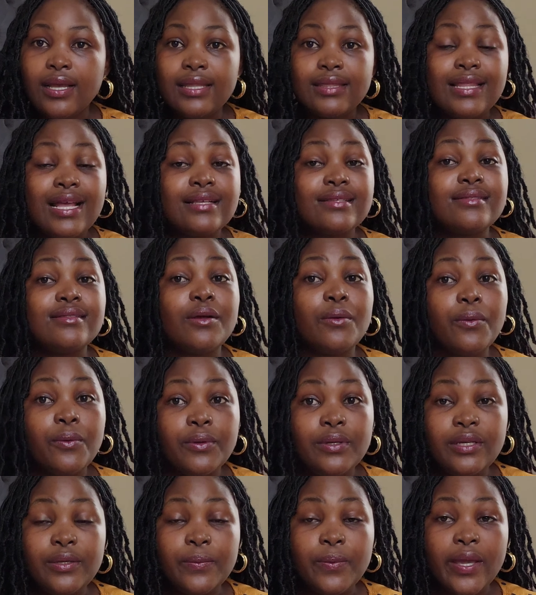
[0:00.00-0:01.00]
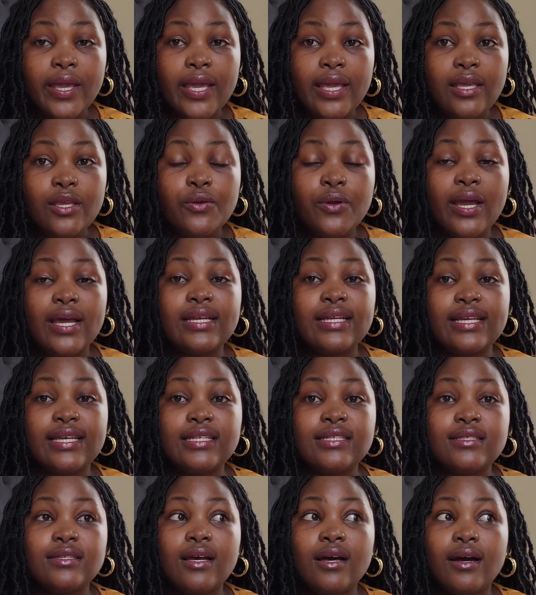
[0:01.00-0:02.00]
that's the only way you can
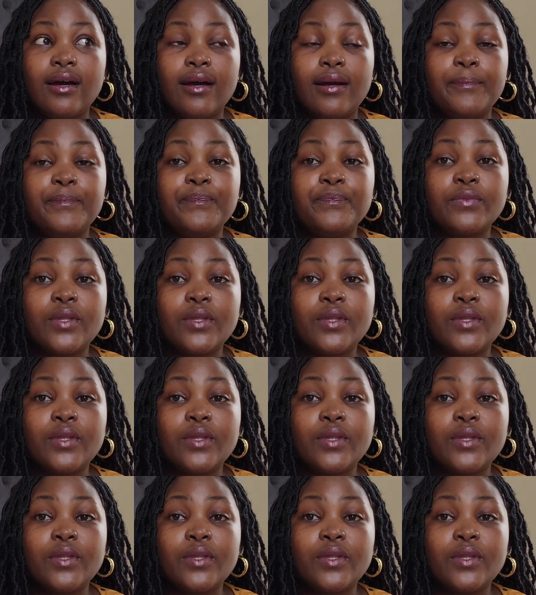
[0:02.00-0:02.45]
get uh,